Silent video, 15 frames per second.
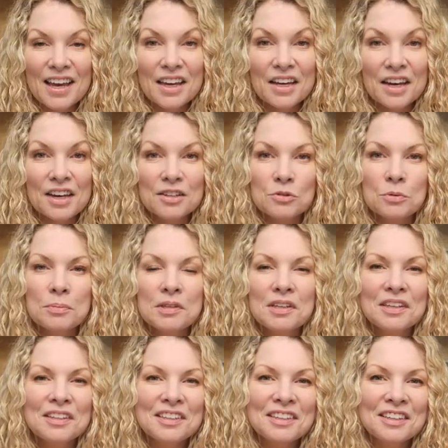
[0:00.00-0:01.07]
Hey guys, we've been
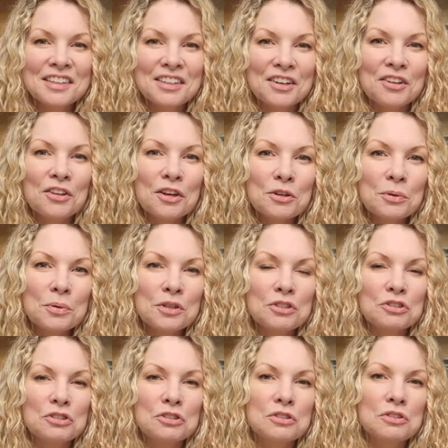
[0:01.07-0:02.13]
getting a lot of
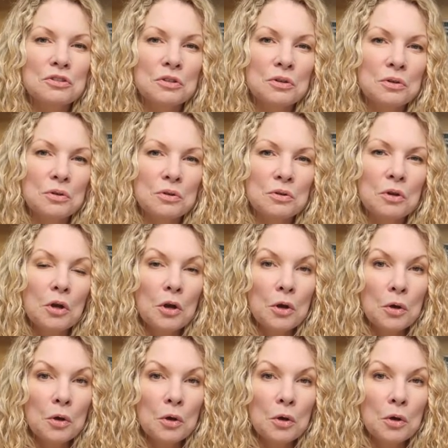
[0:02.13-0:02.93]
questions on